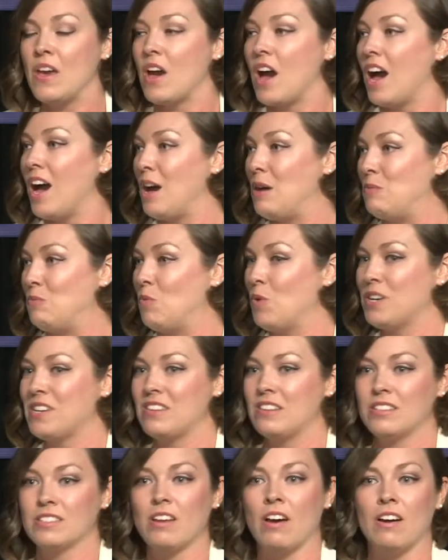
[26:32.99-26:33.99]
one of
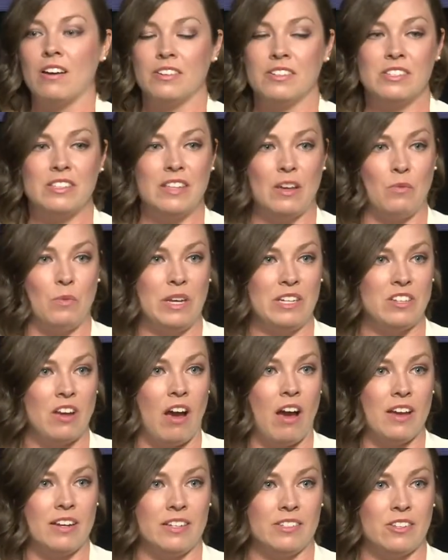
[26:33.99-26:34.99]
the songs that we
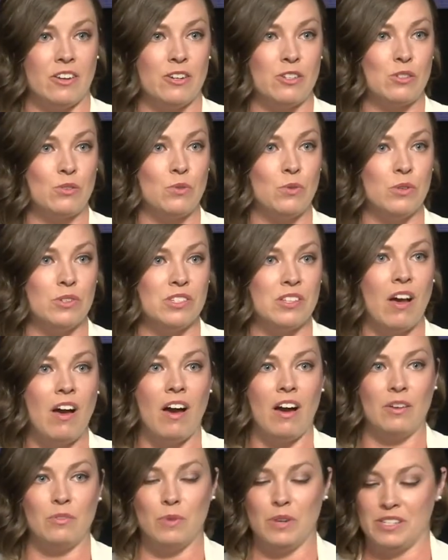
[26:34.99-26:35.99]
taught as our school
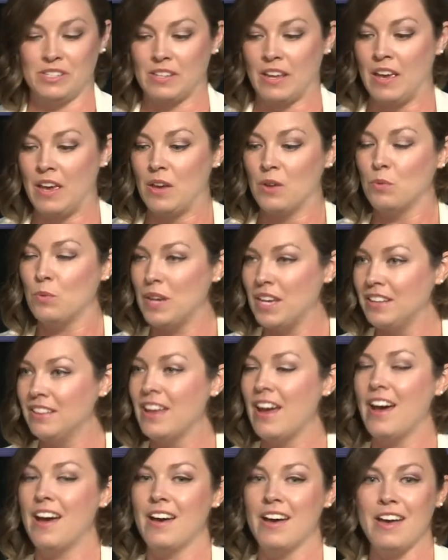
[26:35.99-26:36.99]
song was, "We
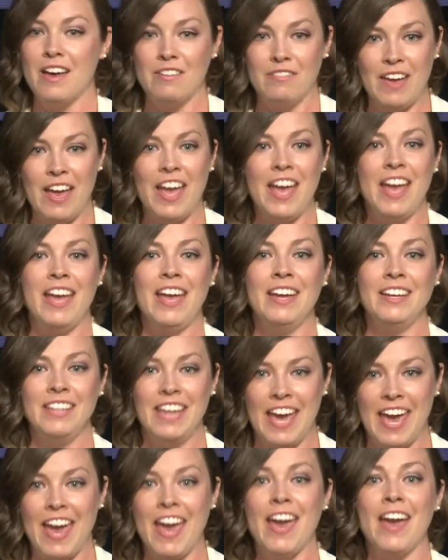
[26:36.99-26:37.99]
love and
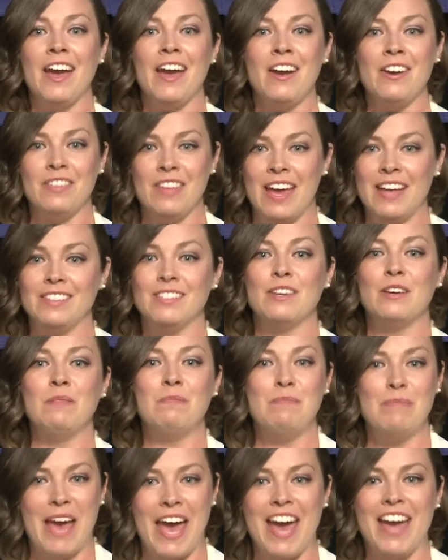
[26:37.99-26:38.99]
care, that's
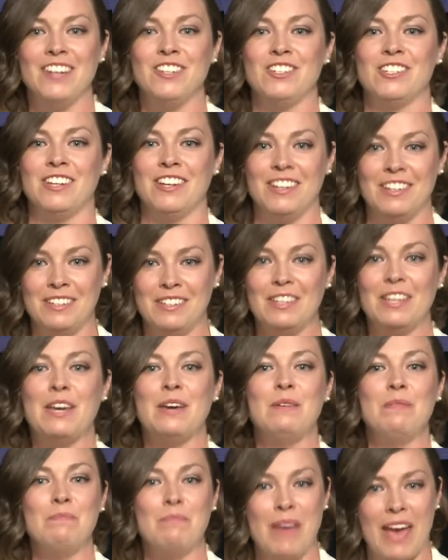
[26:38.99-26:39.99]
compassion,
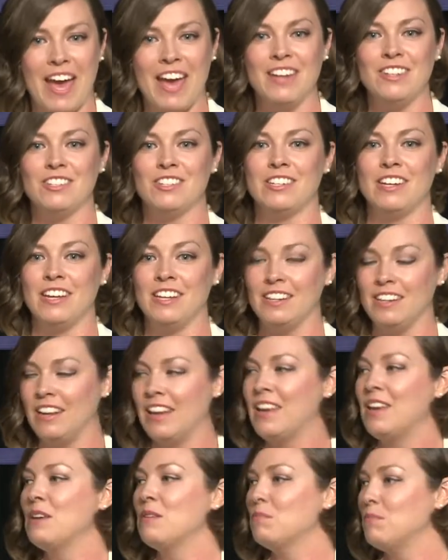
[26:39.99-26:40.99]
compassion.
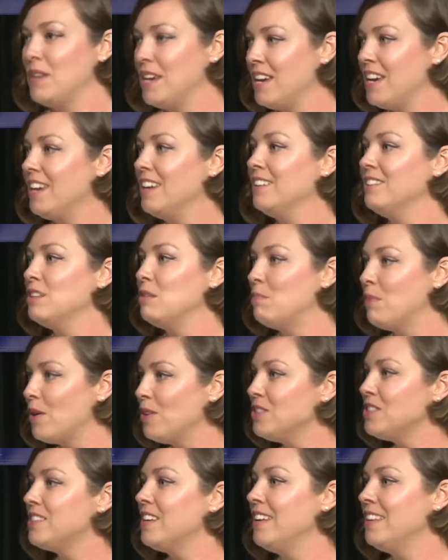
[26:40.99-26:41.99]
Being the
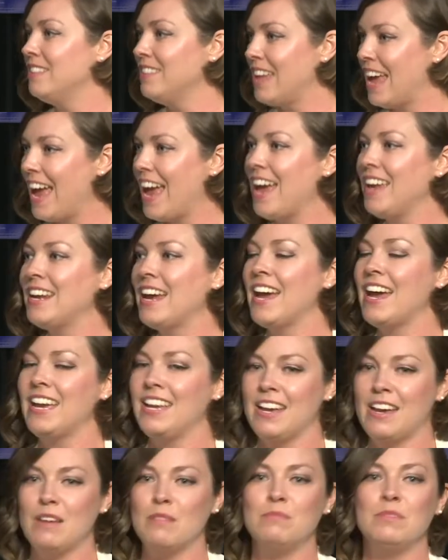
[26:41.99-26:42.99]
person that I
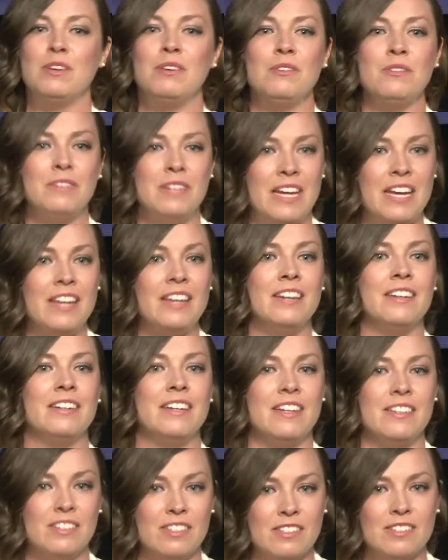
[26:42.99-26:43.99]
am,
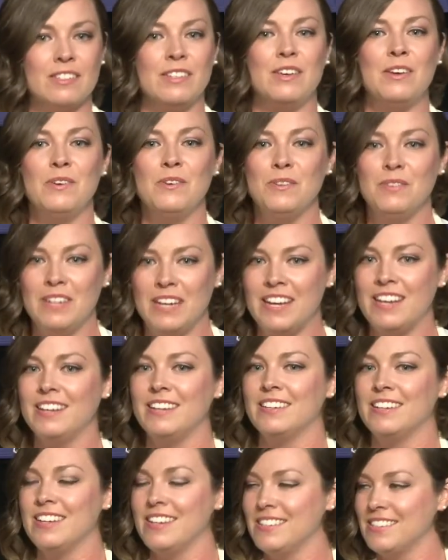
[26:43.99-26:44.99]
uniqueness,
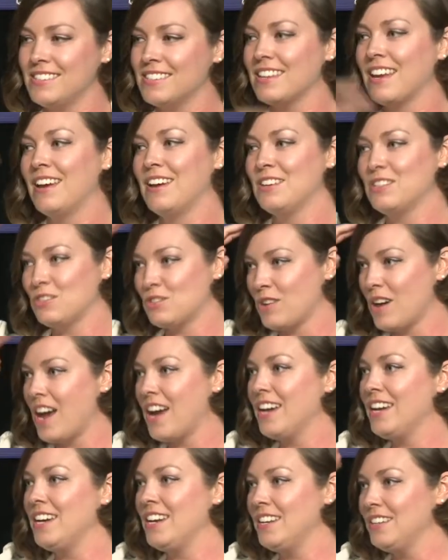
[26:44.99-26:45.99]
uniqueness.
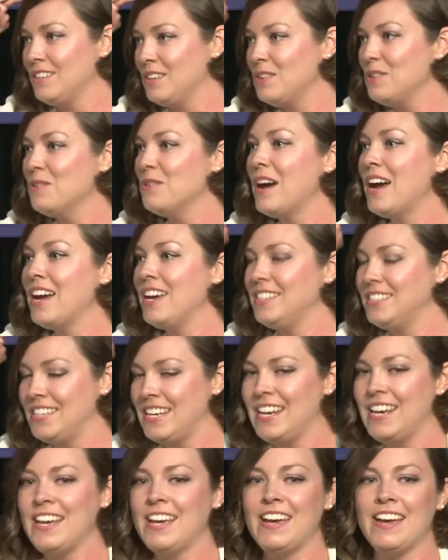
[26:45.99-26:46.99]
Trying new
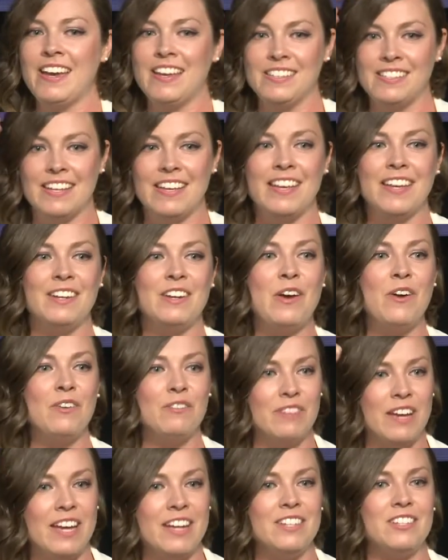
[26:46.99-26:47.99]
ideas,
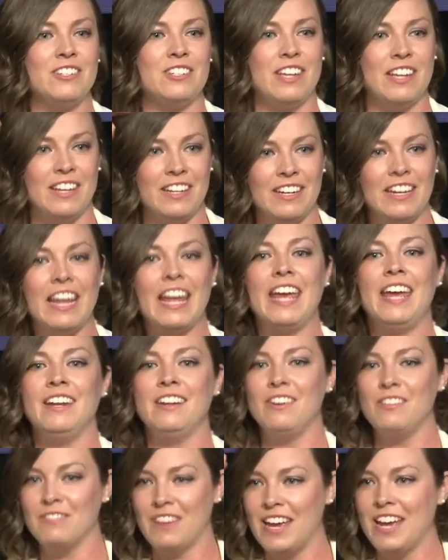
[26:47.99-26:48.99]
innovation,
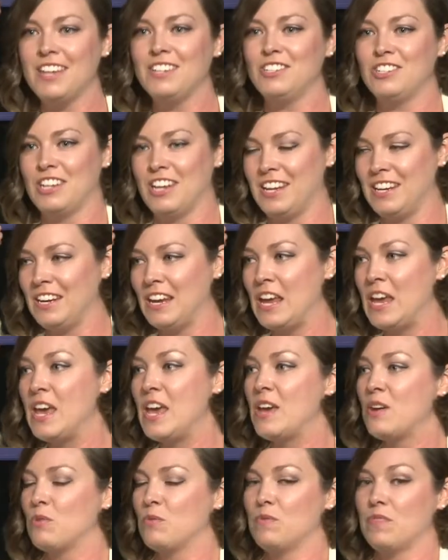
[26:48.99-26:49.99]
innovation."
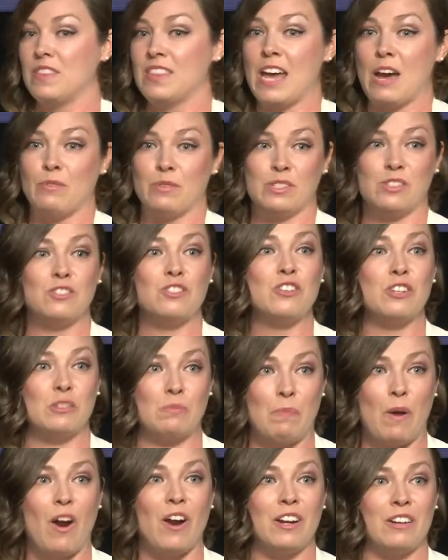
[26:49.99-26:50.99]
That was just
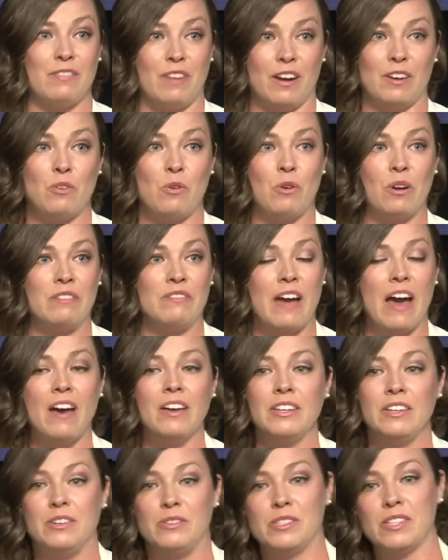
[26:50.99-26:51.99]
part of our core
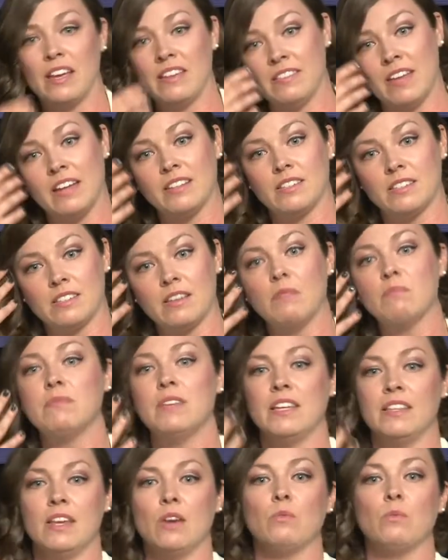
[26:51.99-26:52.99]
values, and that's
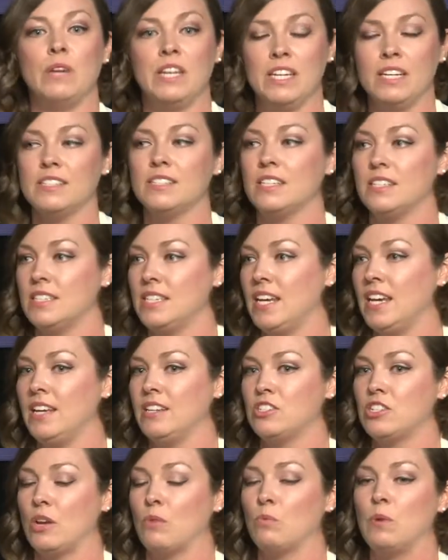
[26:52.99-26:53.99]
something that we need to
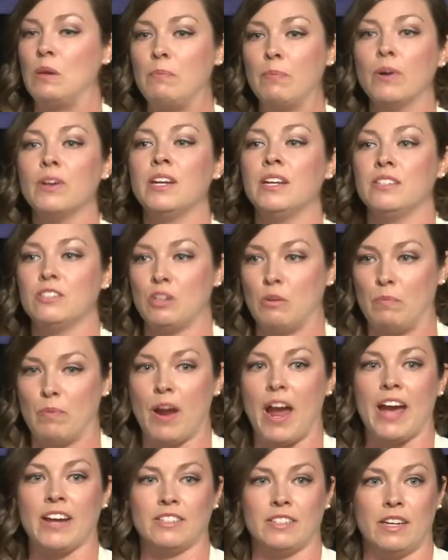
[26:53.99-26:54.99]
teach and we put into
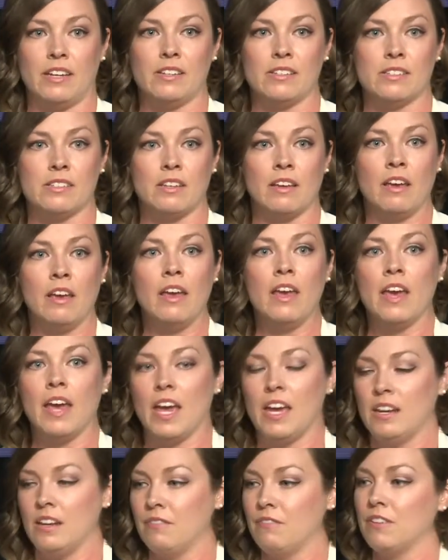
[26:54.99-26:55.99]
practice.
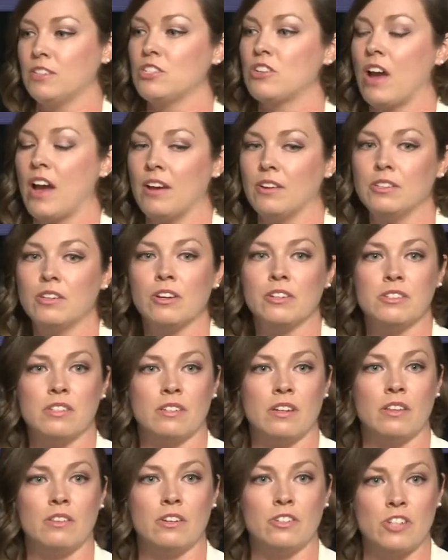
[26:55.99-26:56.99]
And if a child hurts
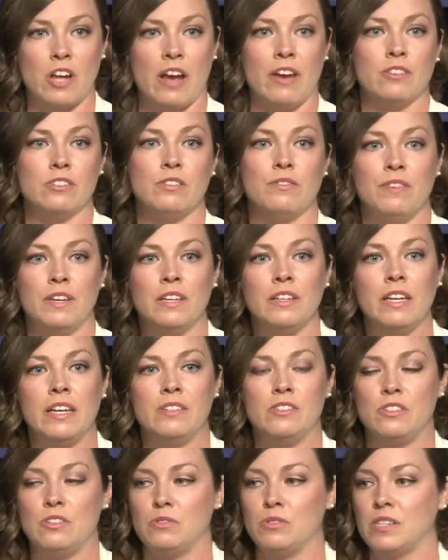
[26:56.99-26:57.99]
another child's
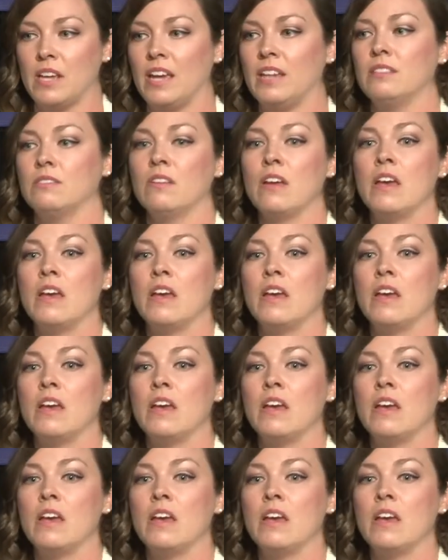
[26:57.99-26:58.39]
feelings, you say,